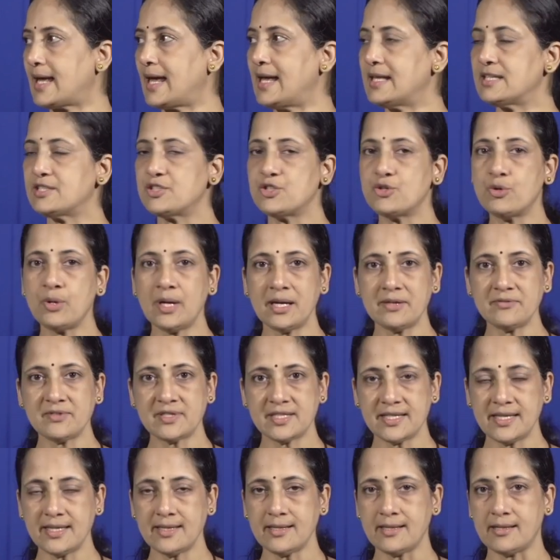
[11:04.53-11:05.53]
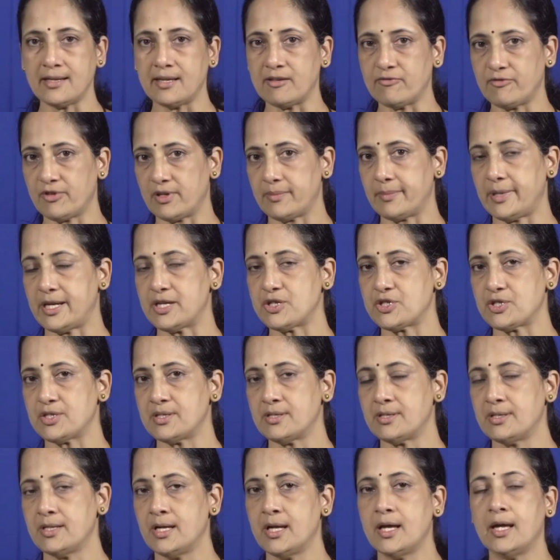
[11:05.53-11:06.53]
as you have seen in
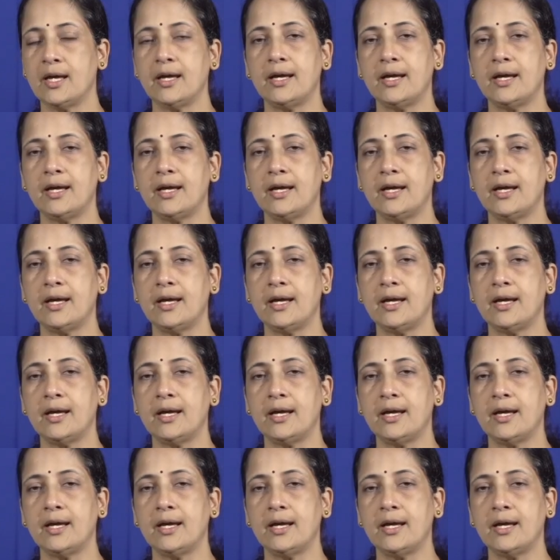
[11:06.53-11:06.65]
inflammation,